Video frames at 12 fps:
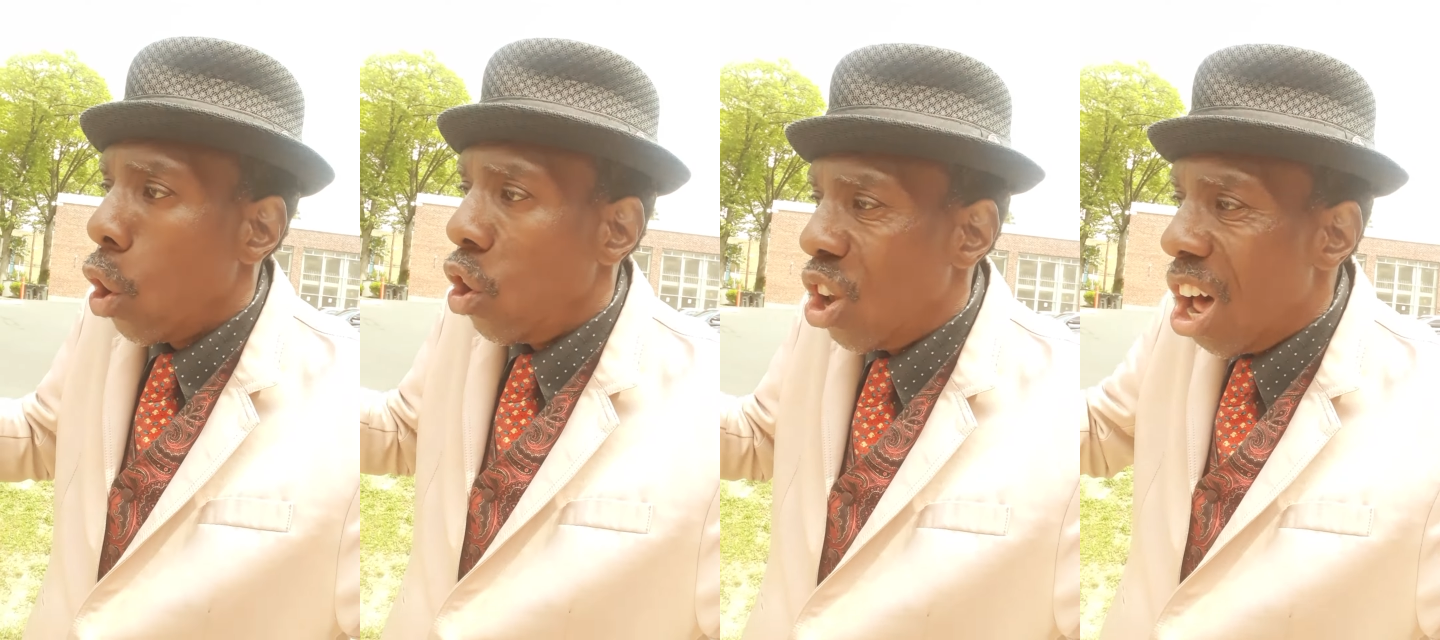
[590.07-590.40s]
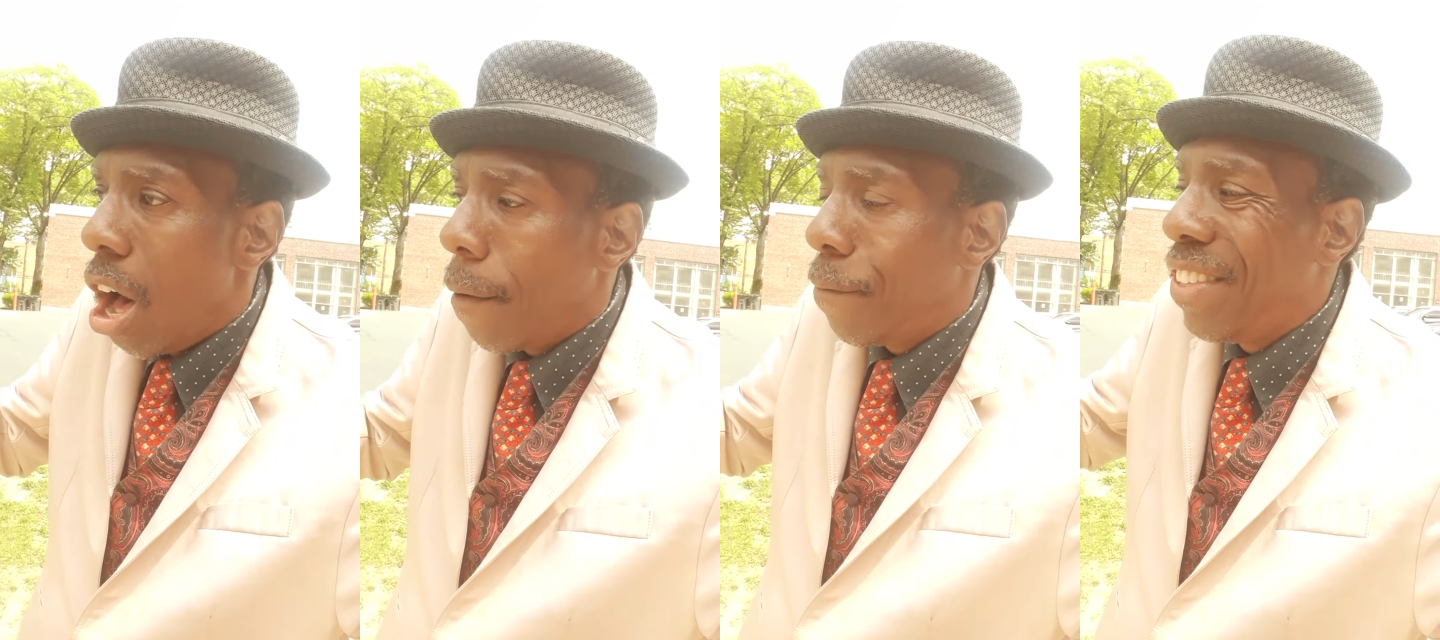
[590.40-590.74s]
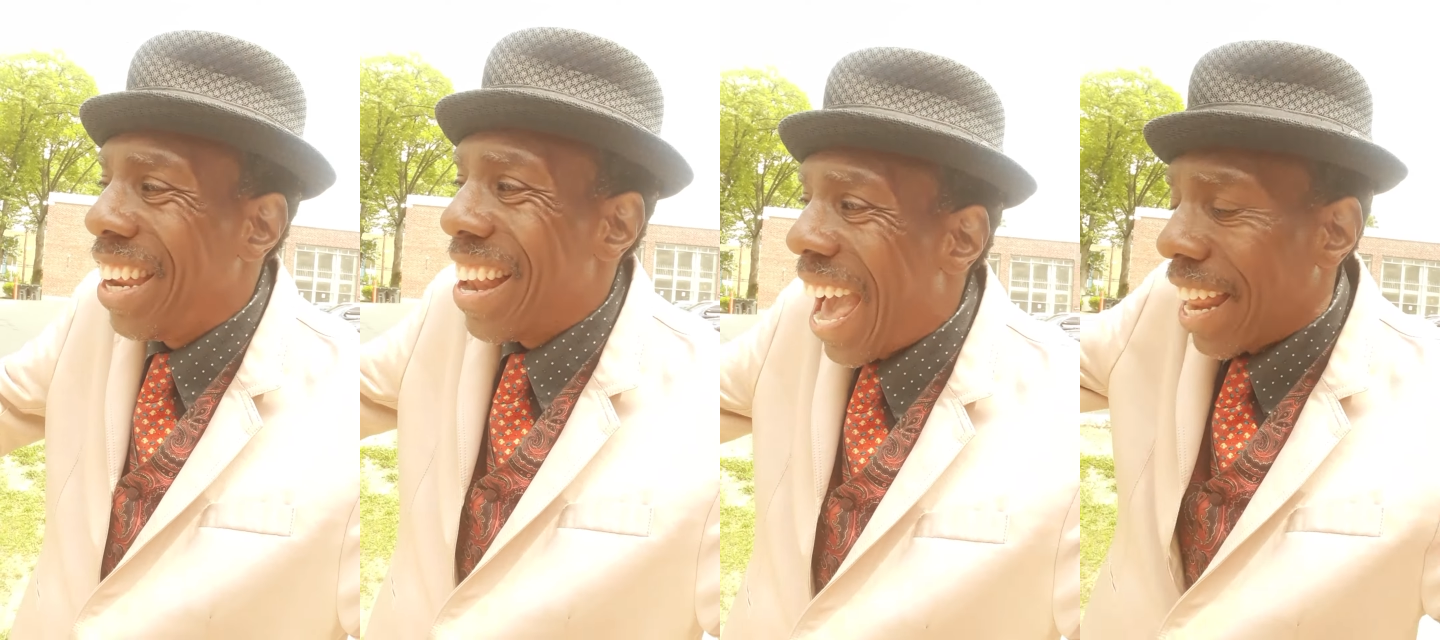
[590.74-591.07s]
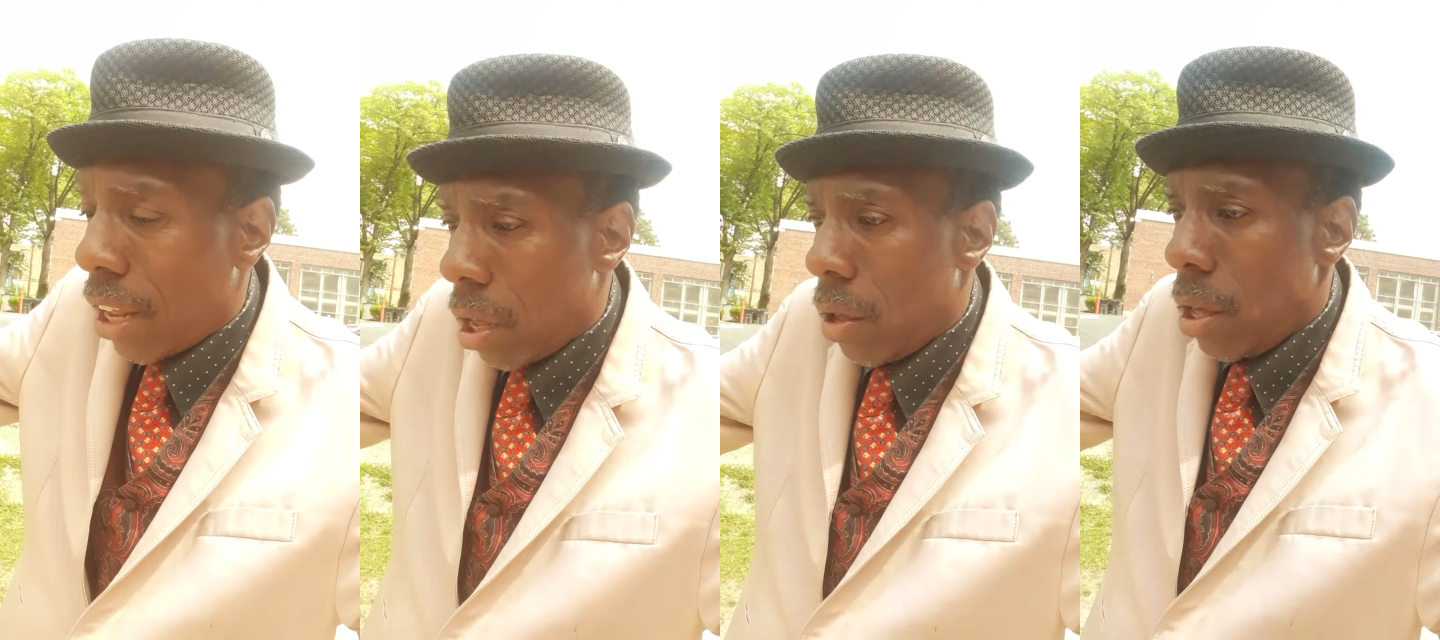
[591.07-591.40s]
love
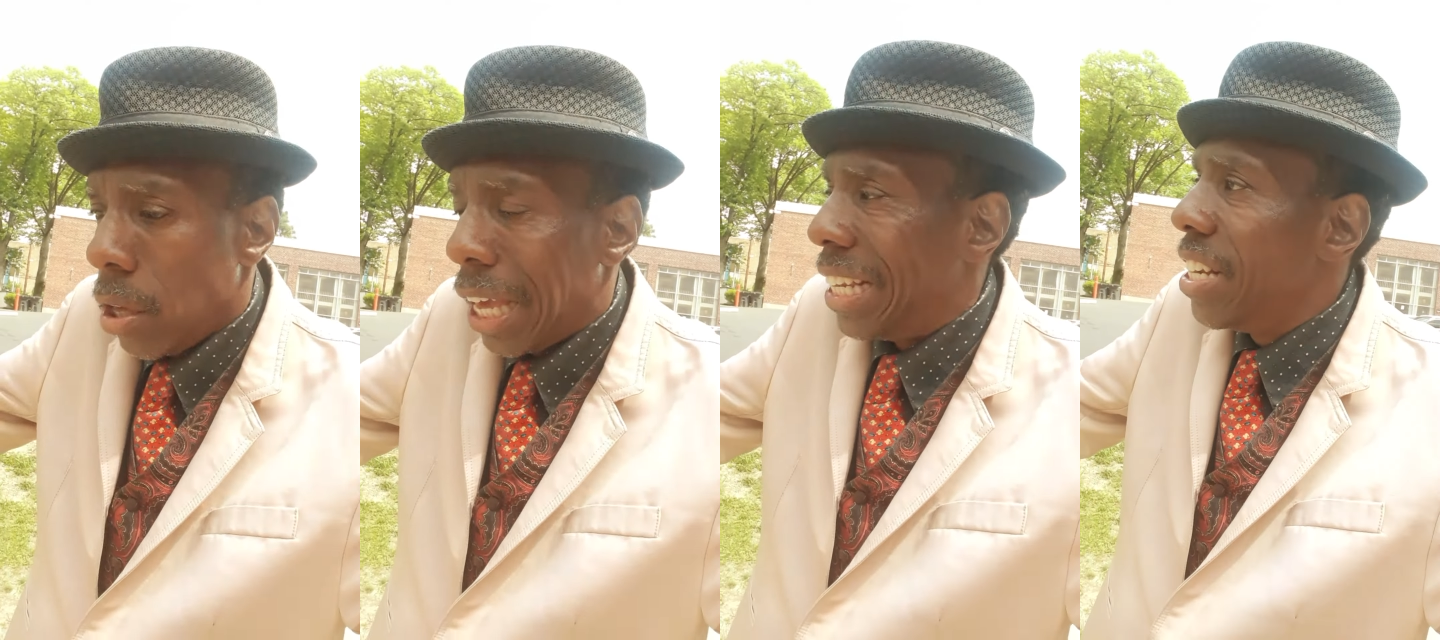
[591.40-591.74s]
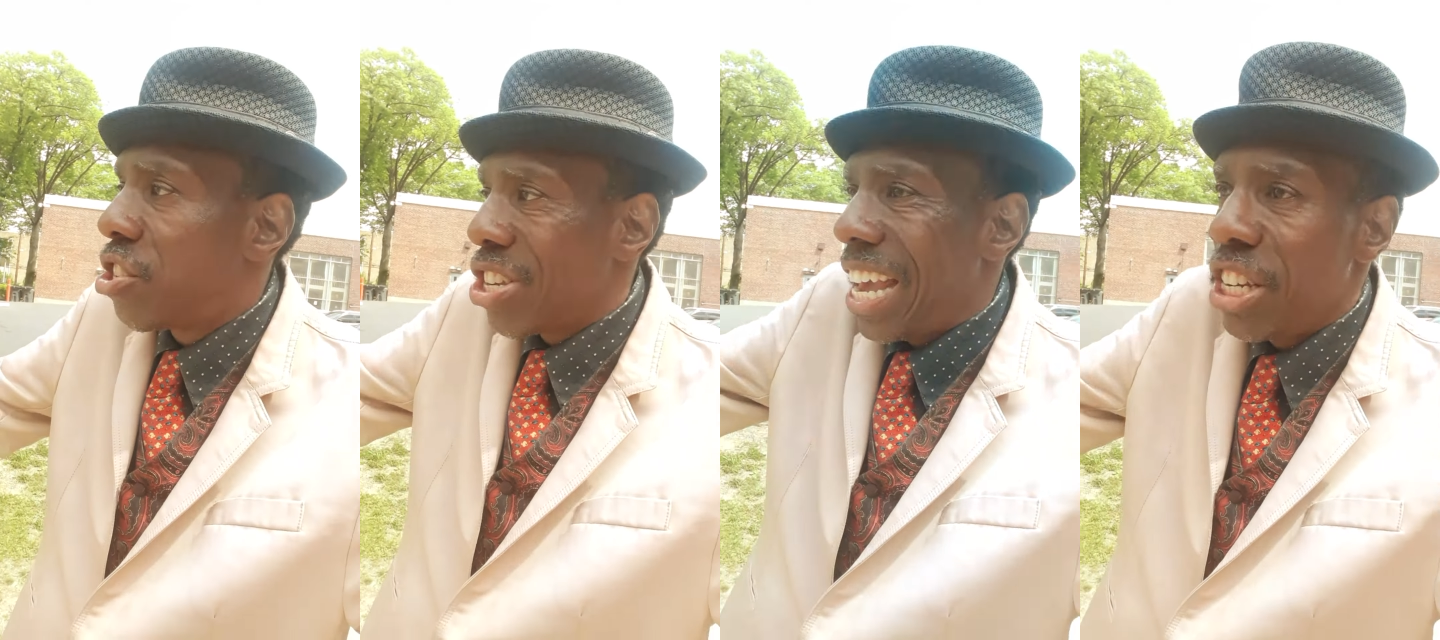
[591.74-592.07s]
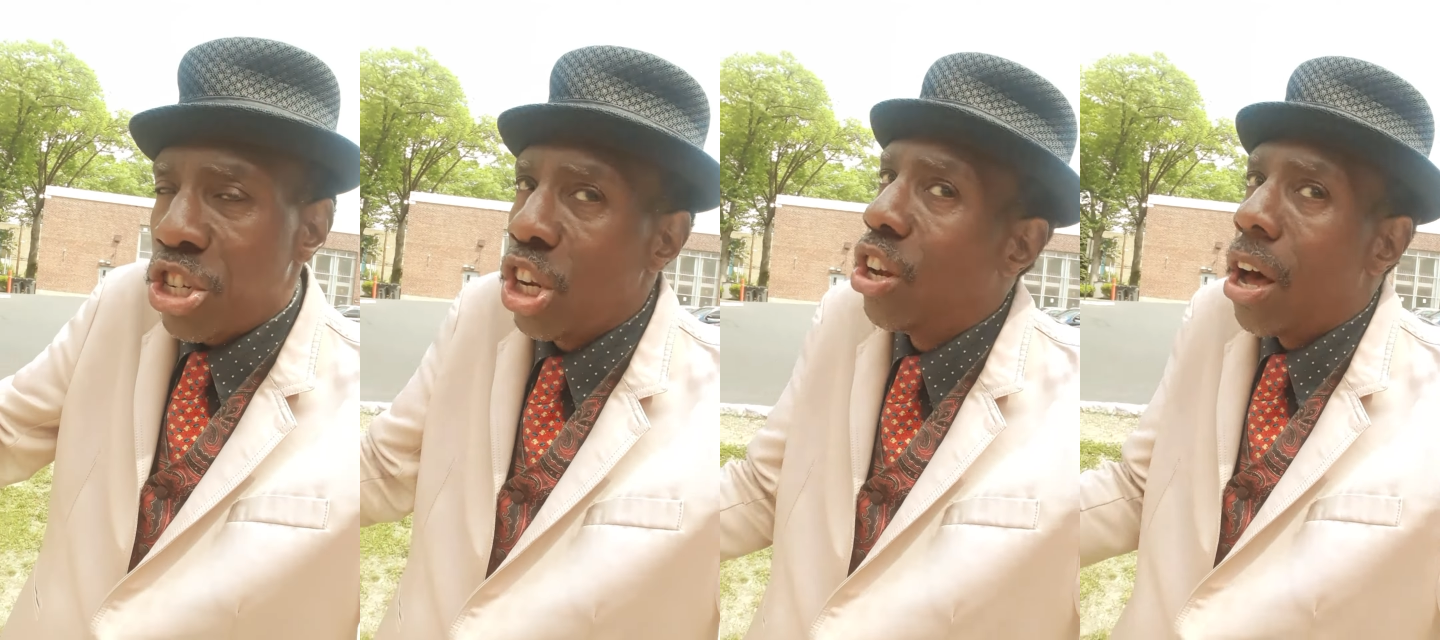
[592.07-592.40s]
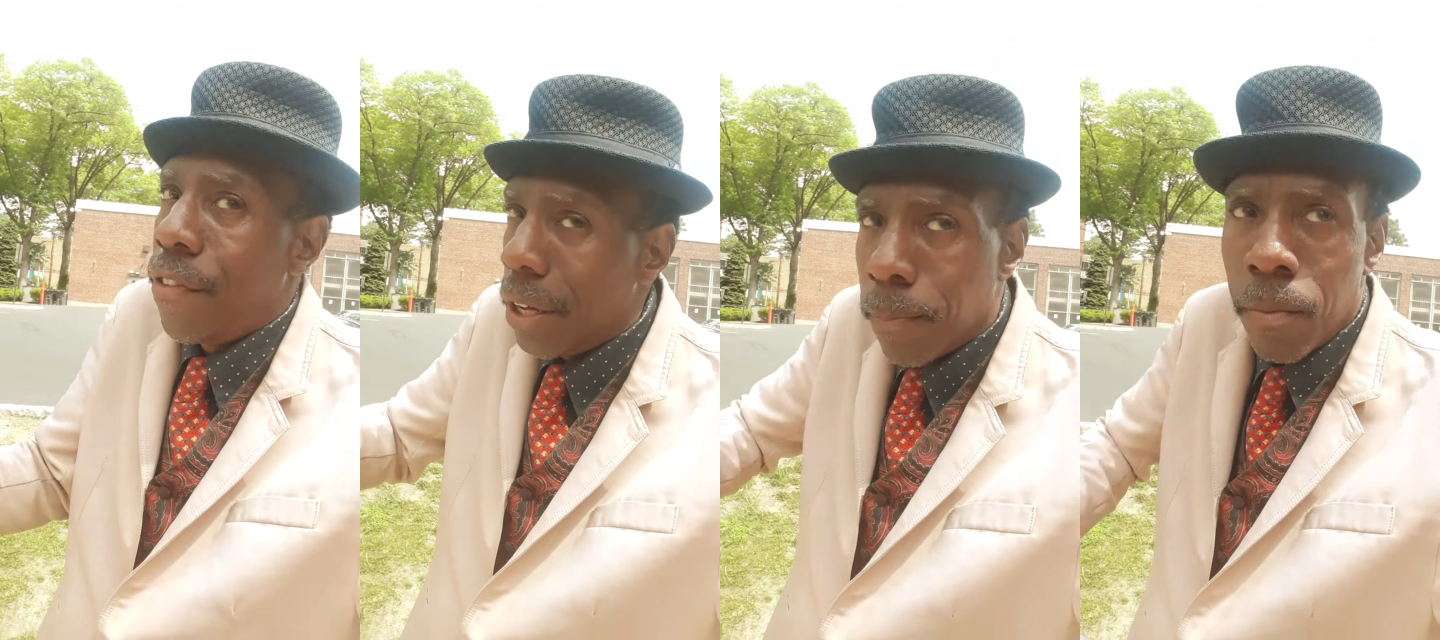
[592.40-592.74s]
Delilah. It didn't say she
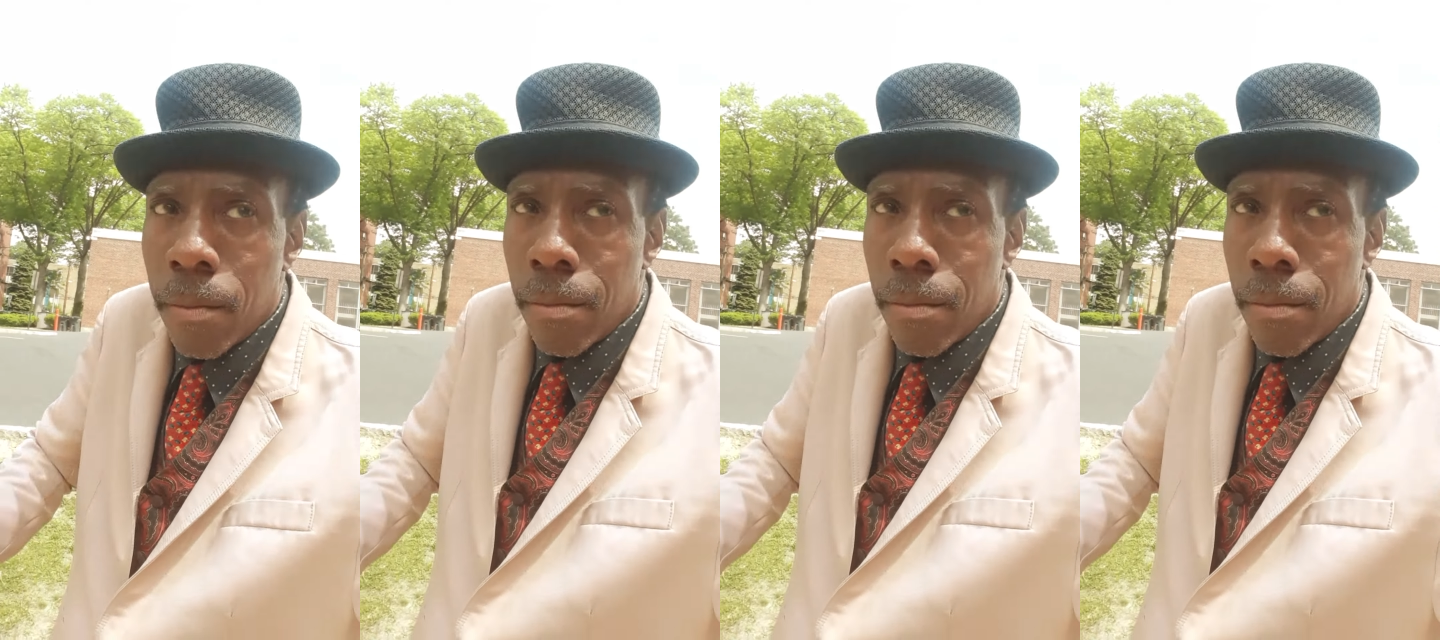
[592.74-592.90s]
loved him.